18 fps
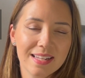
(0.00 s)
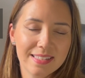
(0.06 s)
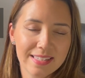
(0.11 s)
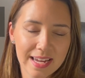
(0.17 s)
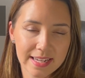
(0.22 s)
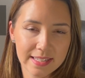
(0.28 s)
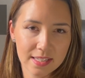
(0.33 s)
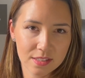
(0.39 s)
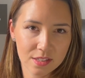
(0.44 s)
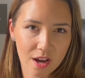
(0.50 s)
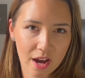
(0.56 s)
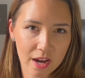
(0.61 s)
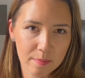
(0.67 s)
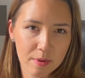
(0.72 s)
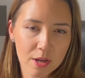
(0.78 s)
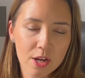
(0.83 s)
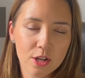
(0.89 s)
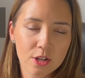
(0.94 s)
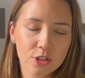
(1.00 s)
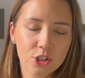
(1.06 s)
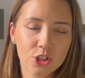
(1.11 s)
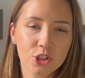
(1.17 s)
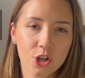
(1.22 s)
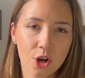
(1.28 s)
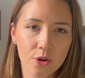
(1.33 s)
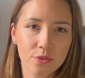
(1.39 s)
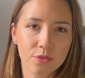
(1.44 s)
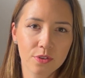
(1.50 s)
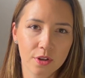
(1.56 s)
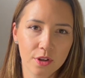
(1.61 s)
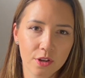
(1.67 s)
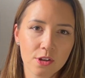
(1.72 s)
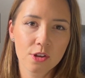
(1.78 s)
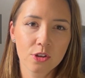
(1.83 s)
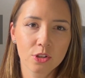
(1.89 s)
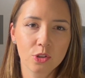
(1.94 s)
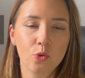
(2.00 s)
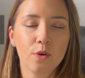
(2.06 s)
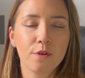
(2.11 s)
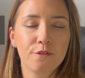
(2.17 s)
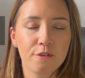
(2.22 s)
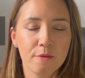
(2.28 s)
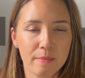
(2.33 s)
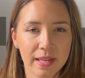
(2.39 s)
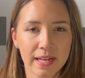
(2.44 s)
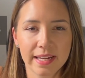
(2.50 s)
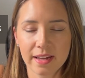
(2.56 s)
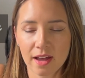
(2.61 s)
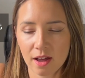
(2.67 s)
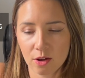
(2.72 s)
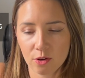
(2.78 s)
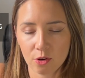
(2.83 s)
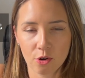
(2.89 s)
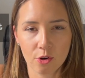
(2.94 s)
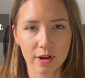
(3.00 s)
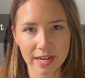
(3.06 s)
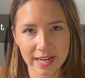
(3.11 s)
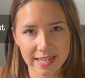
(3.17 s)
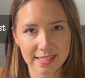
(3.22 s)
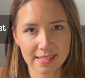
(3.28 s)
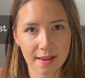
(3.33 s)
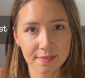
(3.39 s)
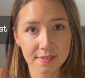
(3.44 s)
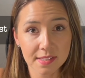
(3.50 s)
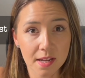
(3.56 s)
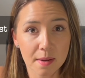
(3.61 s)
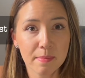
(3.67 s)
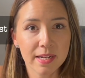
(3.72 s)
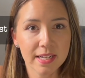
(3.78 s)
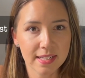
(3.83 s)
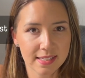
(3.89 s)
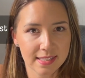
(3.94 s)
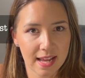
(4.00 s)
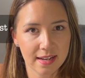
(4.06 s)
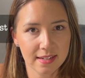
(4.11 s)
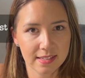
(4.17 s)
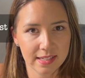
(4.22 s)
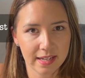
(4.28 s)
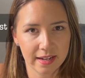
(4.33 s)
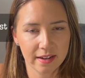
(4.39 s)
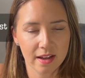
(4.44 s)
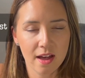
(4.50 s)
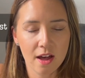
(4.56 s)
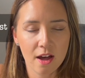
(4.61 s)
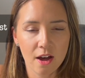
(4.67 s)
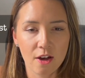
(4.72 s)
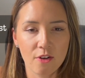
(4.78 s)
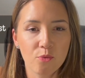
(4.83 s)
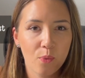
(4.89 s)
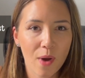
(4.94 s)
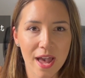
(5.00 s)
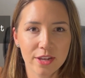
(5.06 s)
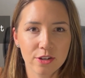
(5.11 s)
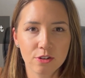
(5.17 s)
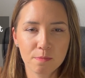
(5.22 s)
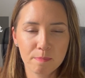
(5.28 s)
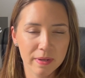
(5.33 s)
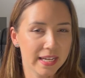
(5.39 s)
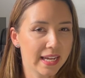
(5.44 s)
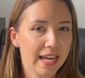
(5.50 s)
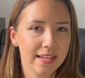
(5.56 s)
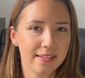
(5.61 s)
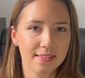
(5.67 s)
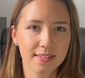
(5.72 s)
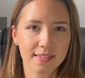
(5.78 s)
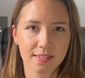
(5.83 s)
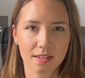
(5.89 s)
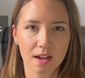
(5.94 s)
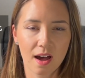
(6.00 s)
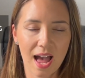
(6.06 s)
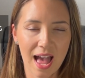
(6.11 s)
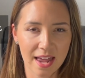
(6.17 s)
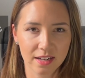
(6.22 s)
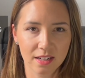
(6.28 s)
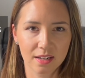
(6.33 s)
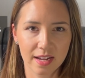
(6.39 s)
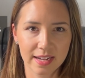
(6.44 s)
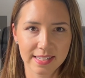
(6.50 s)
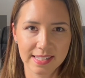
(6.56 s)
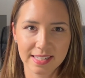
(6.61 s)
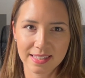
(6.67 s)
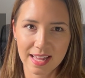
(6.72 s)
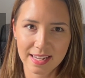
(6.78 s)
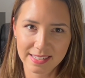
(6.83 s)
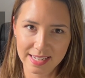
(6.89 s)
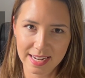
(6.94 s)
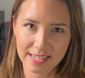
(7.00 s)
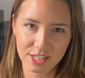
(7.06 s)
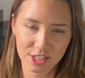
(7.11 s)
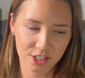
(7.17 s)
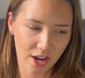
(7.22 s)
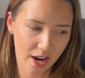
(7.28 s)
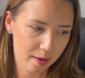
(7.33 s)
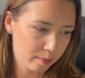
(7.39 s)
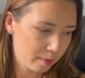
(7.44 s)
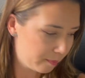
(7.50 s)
data type to show that you're familiar, or at least have some understanding of where you'd begin to start analysing that data type.